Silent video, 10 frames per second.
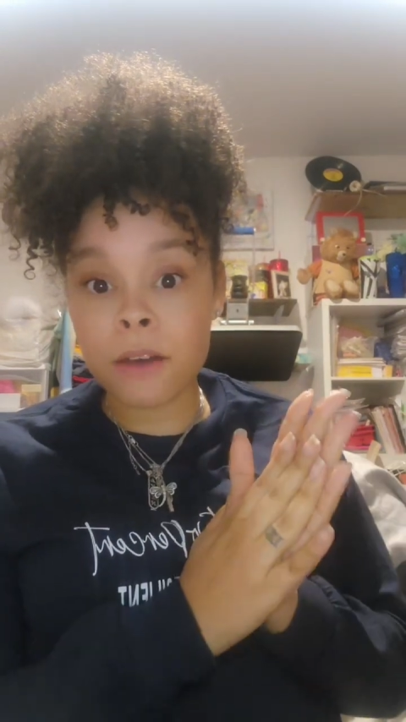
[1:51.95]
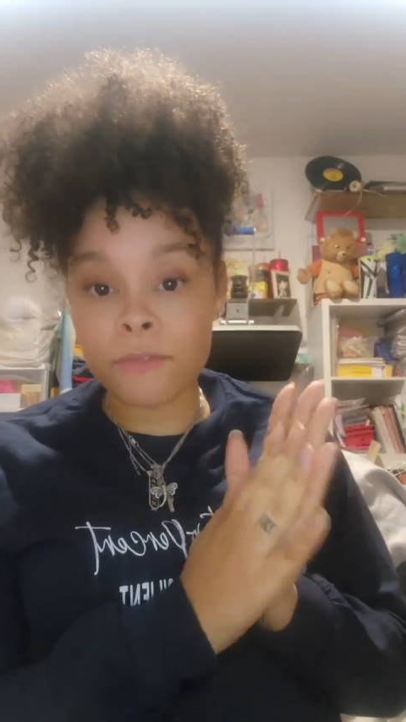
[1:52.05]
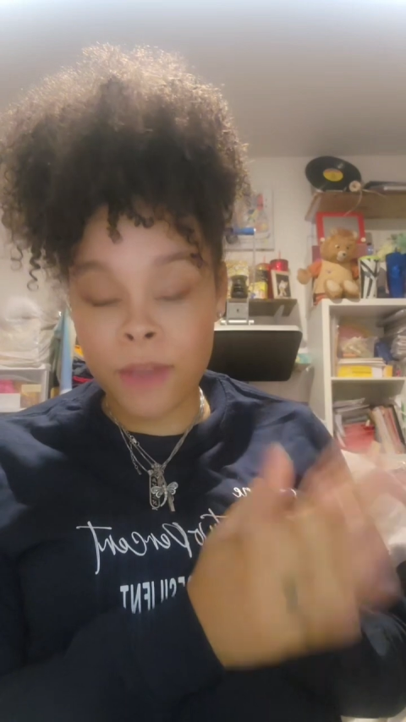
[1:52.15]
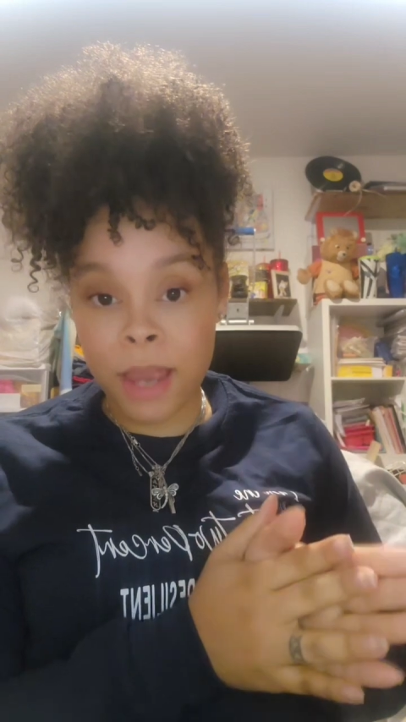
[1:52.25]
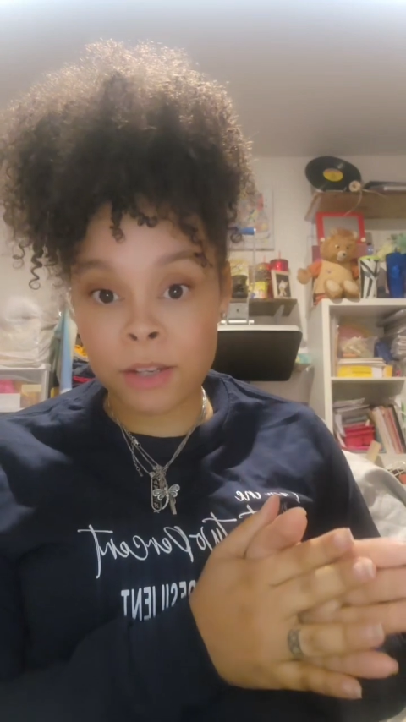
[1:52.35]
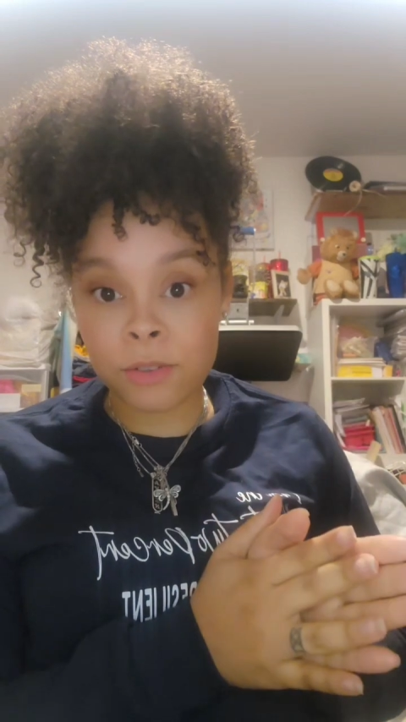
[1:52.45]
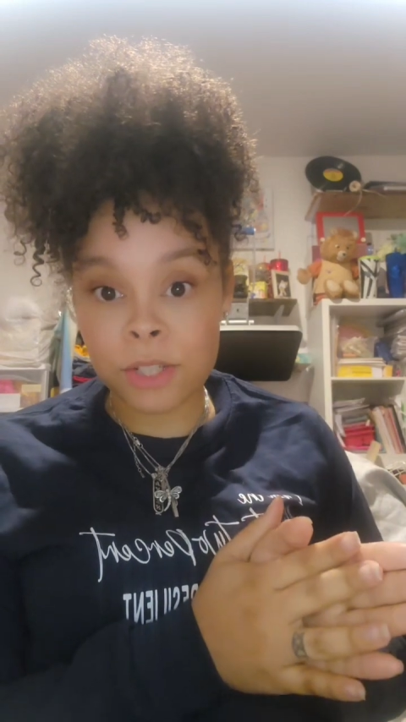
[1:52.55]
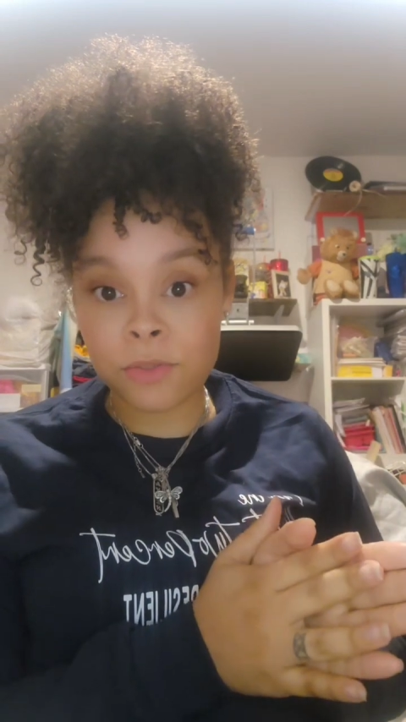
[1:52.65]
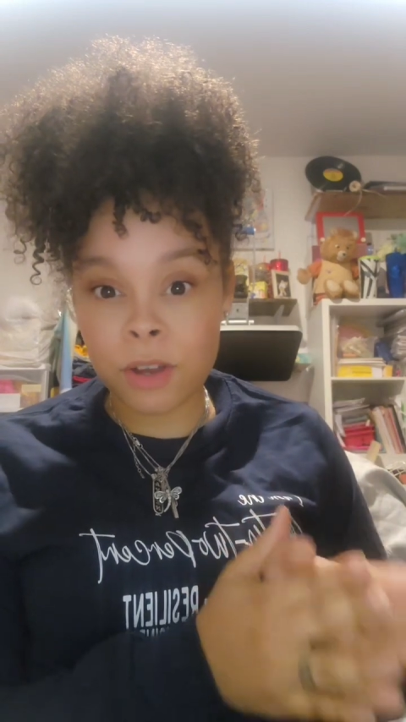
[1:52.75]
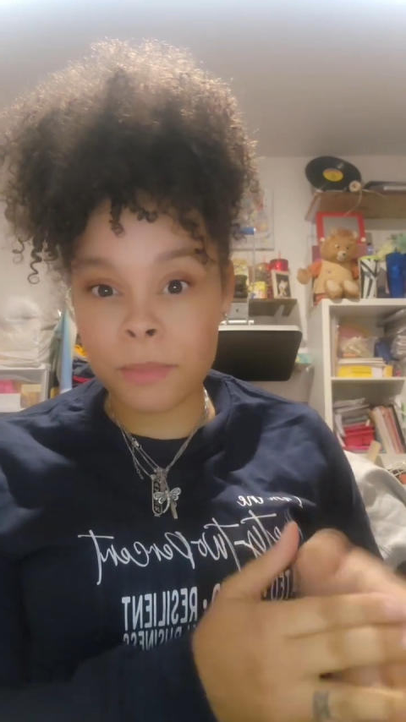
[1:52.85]
factories
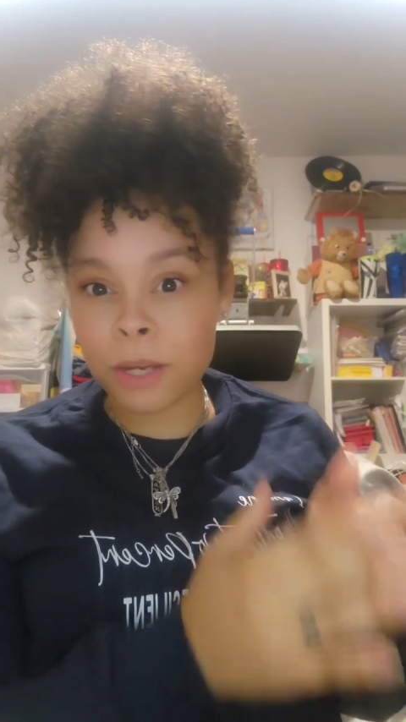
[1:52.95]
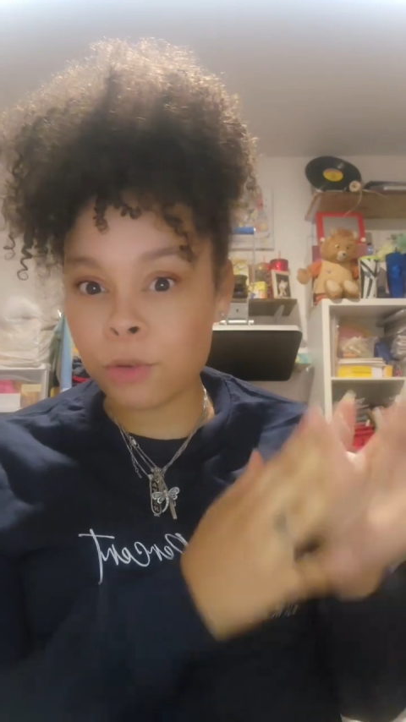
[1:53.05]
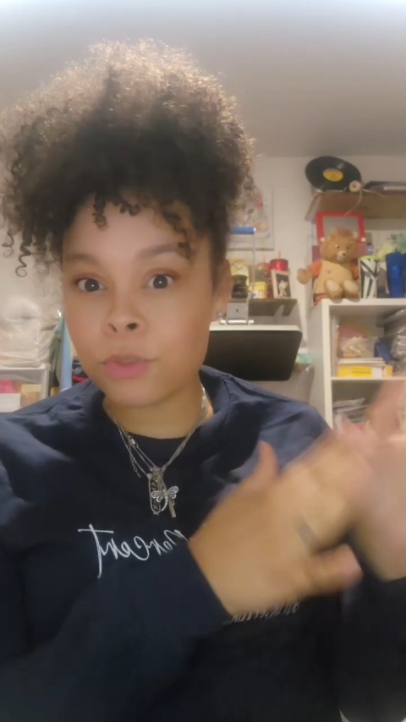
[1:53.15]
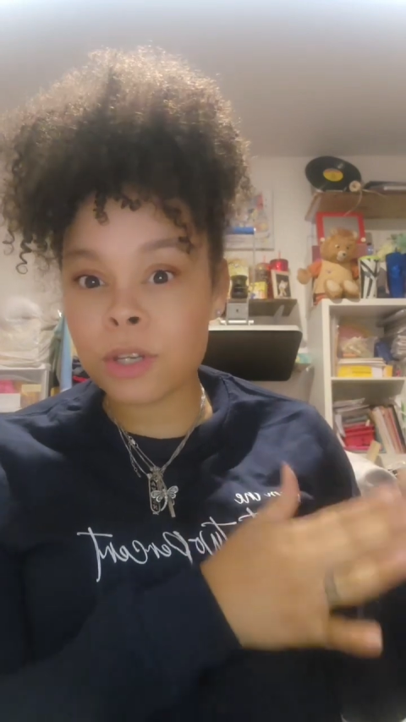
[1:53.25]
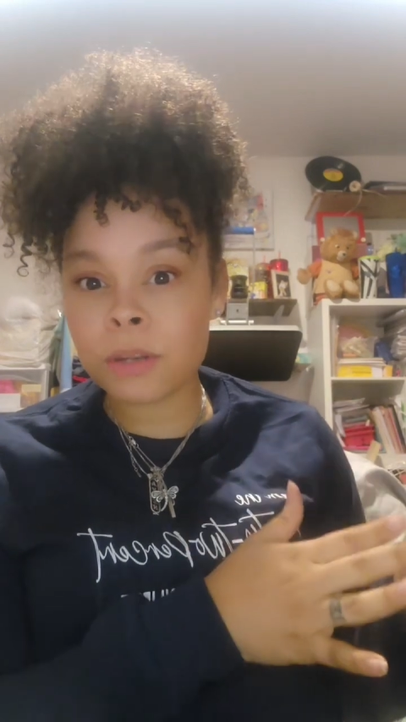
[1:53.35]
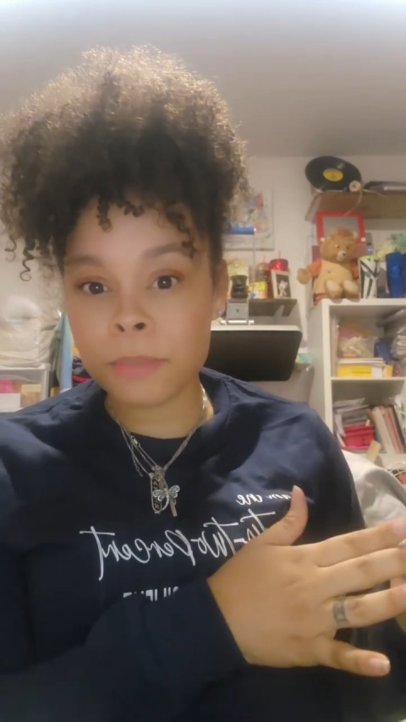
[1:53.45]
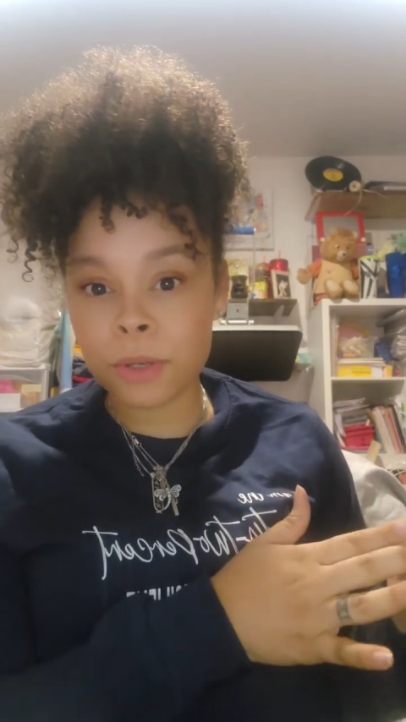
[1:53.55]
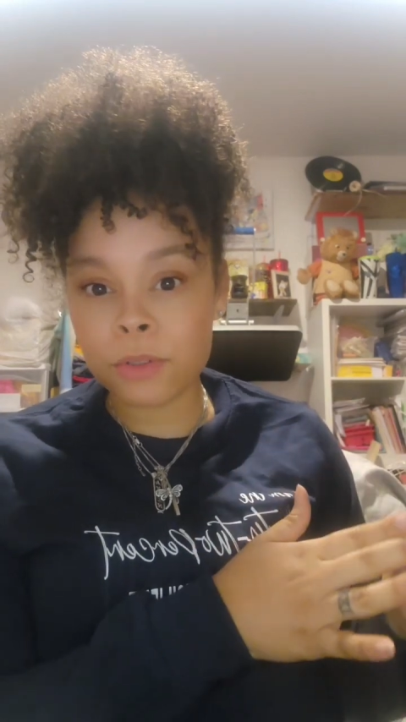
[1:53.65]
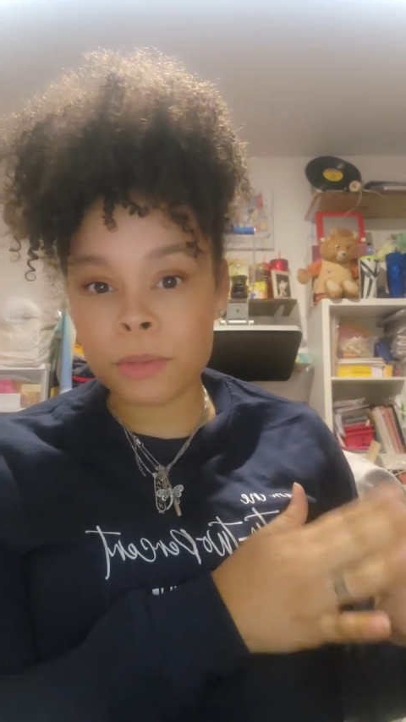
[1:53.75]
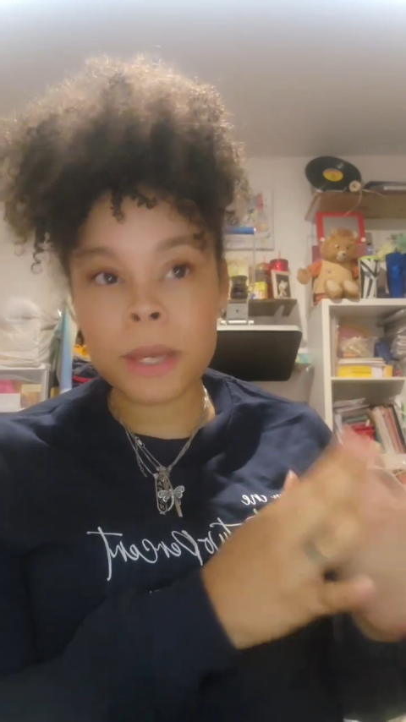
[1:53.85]
from and who's going to build
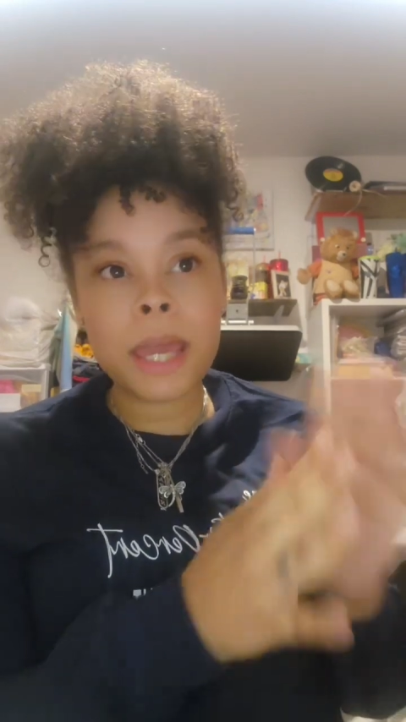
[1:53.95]
them